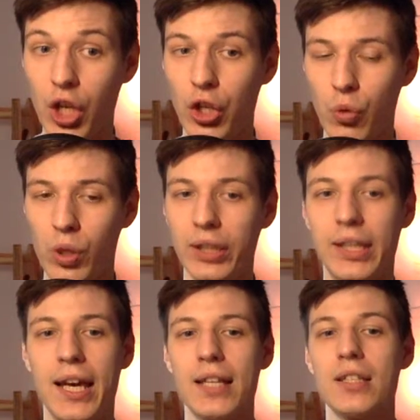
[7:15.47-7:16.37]
you will
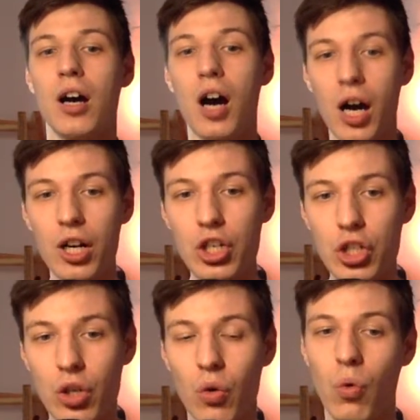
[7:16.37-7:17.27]
get
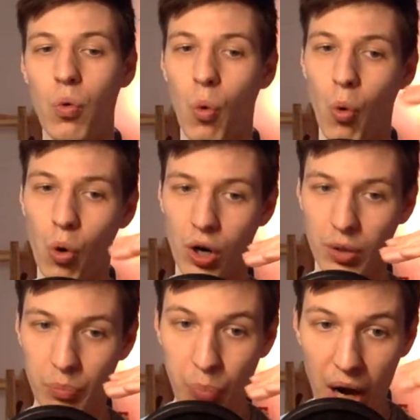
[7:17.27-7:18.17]
arch
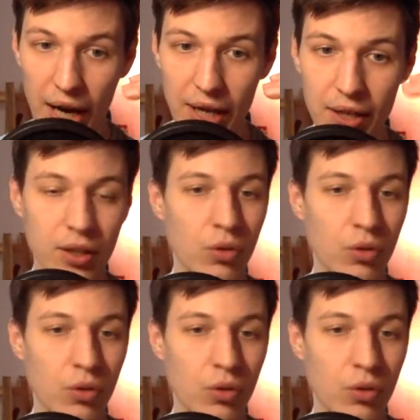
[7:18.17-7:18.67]
or pike